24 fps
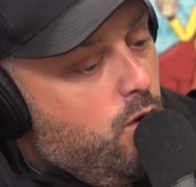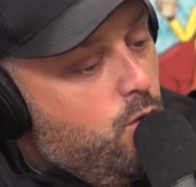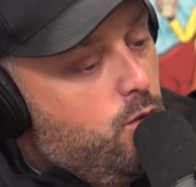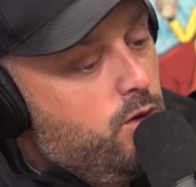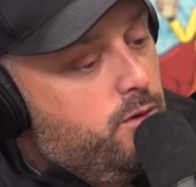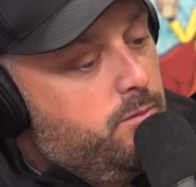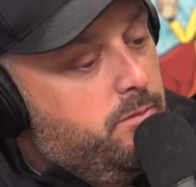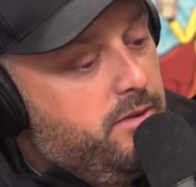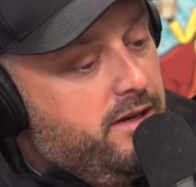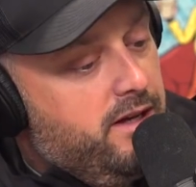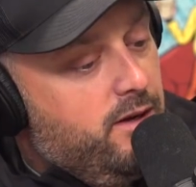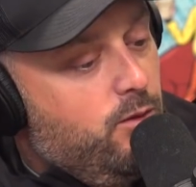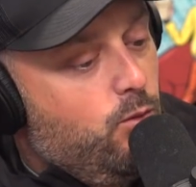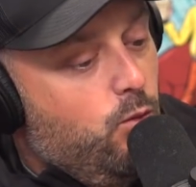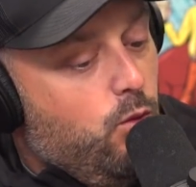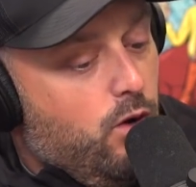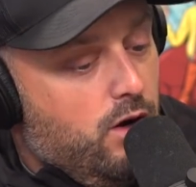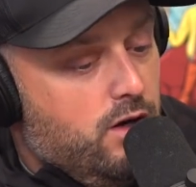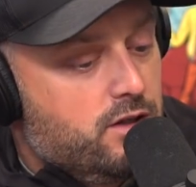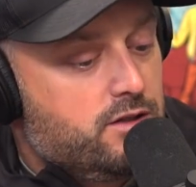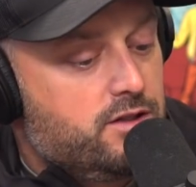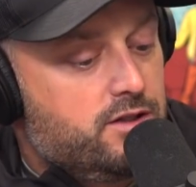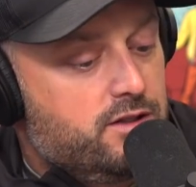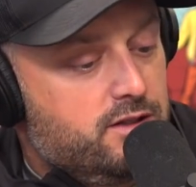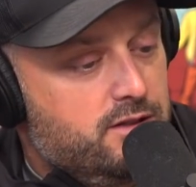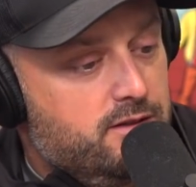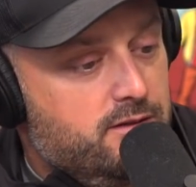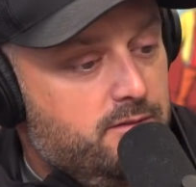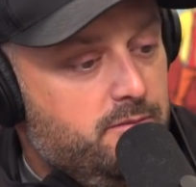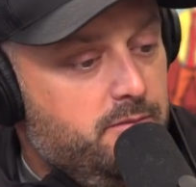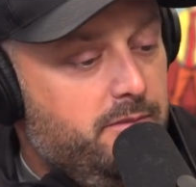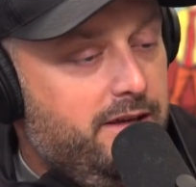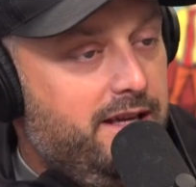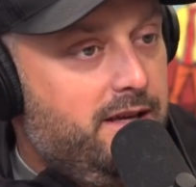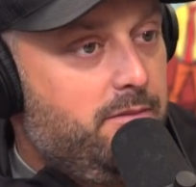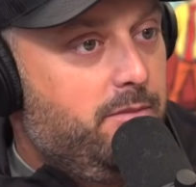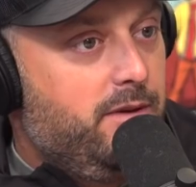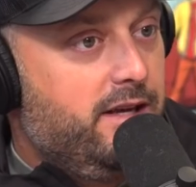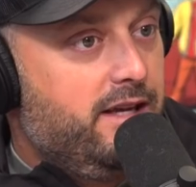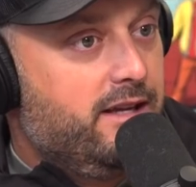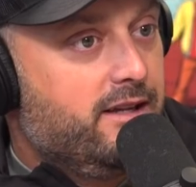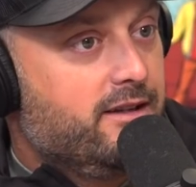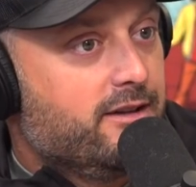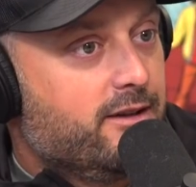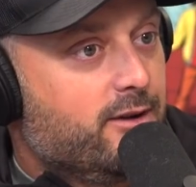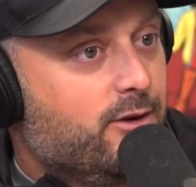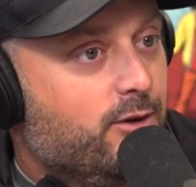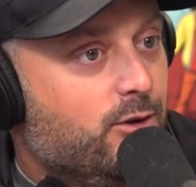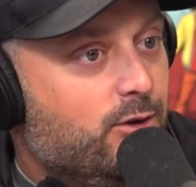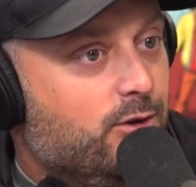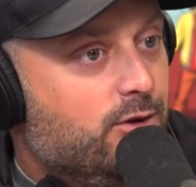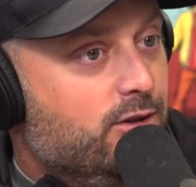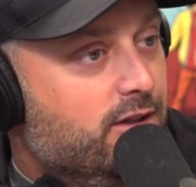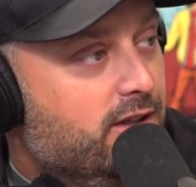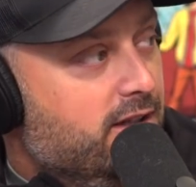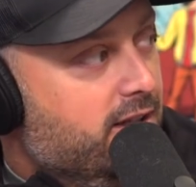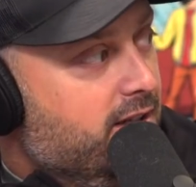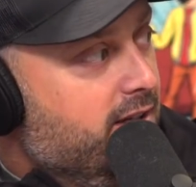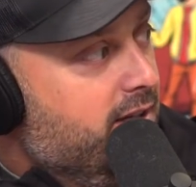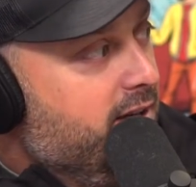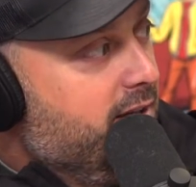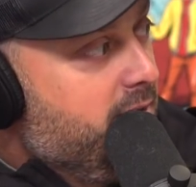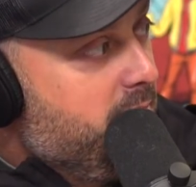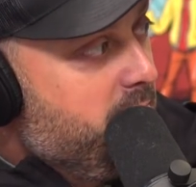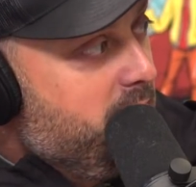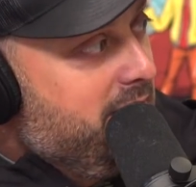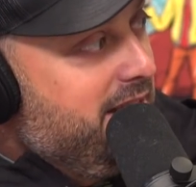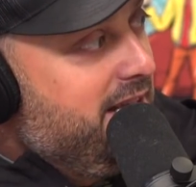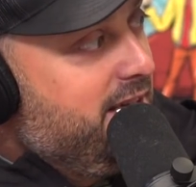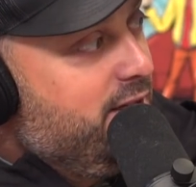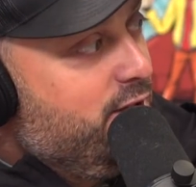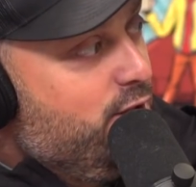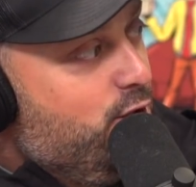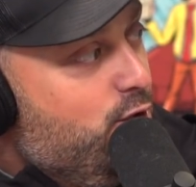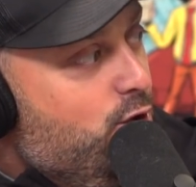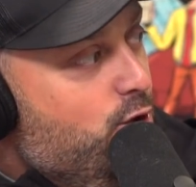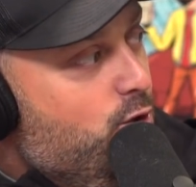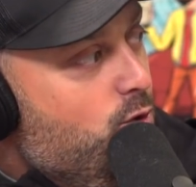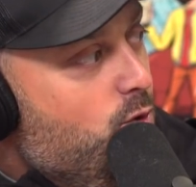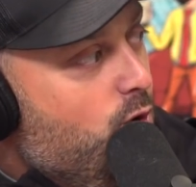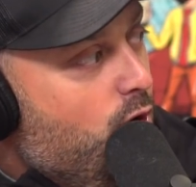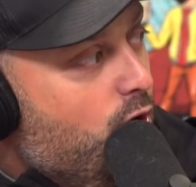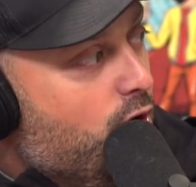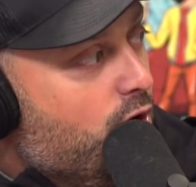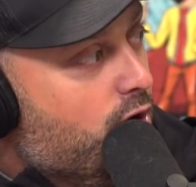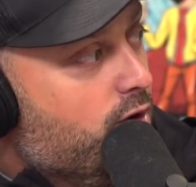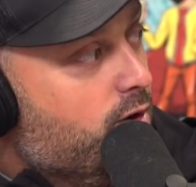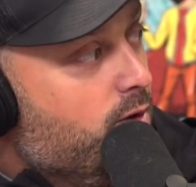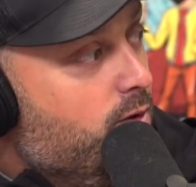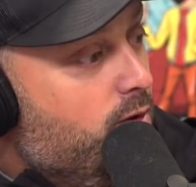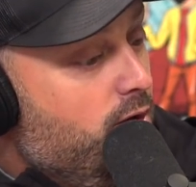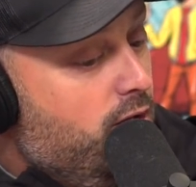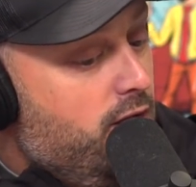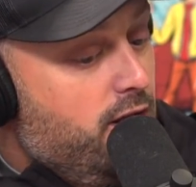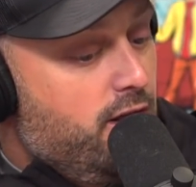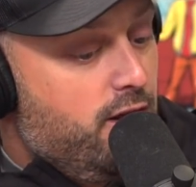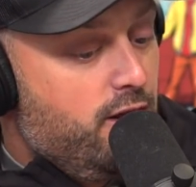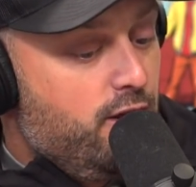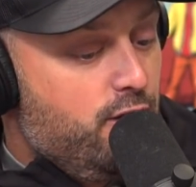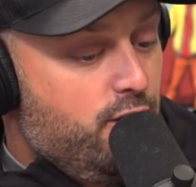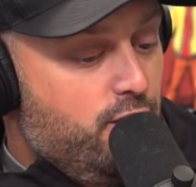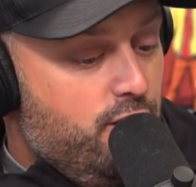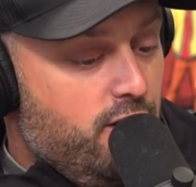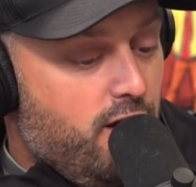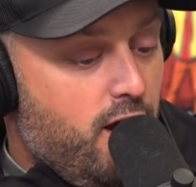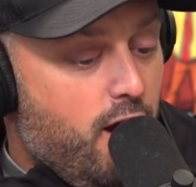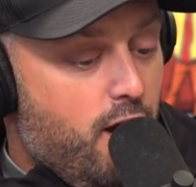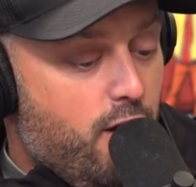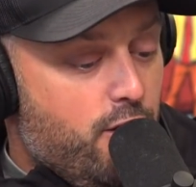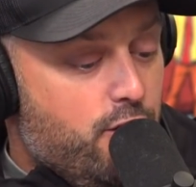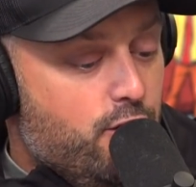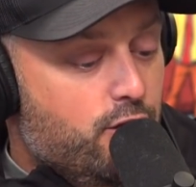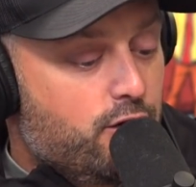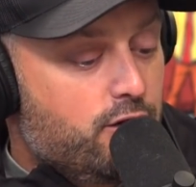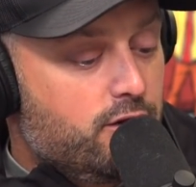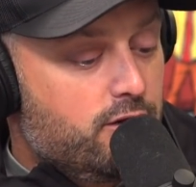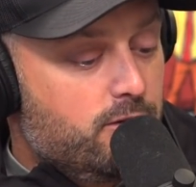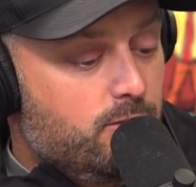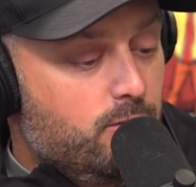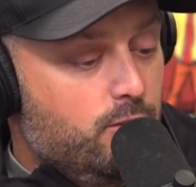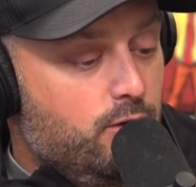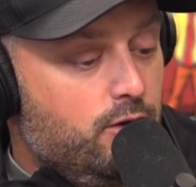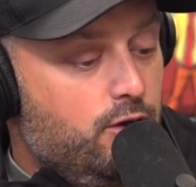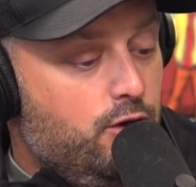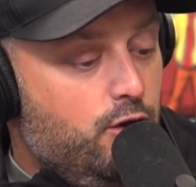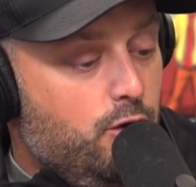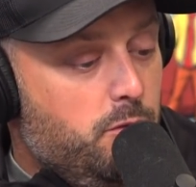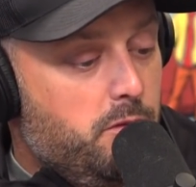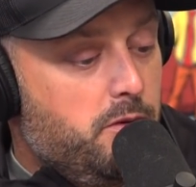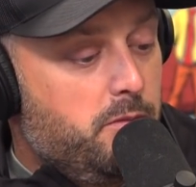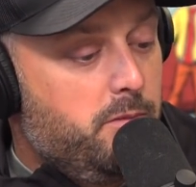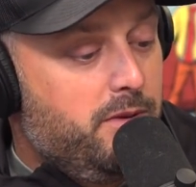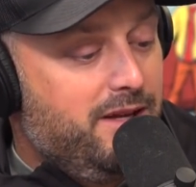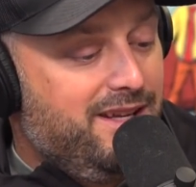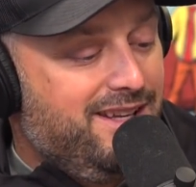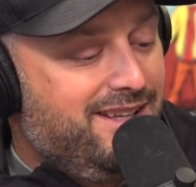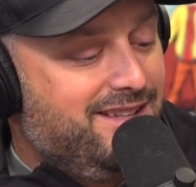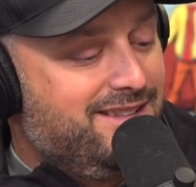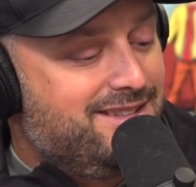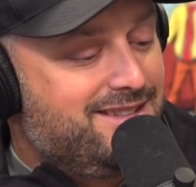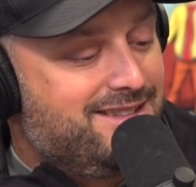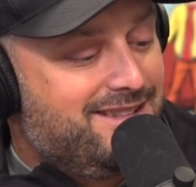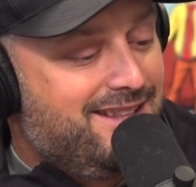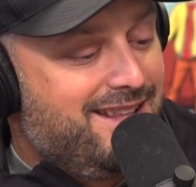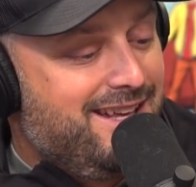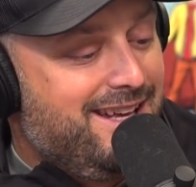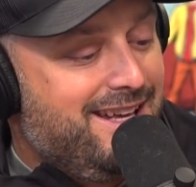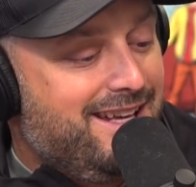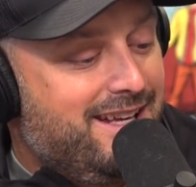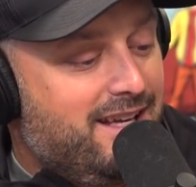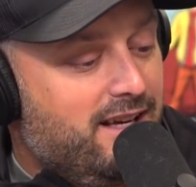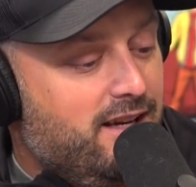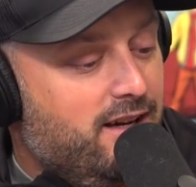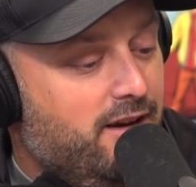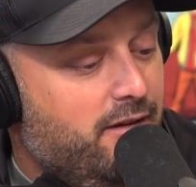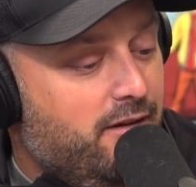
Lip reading: would be worse? Me being a little mean to you, or other human beings think a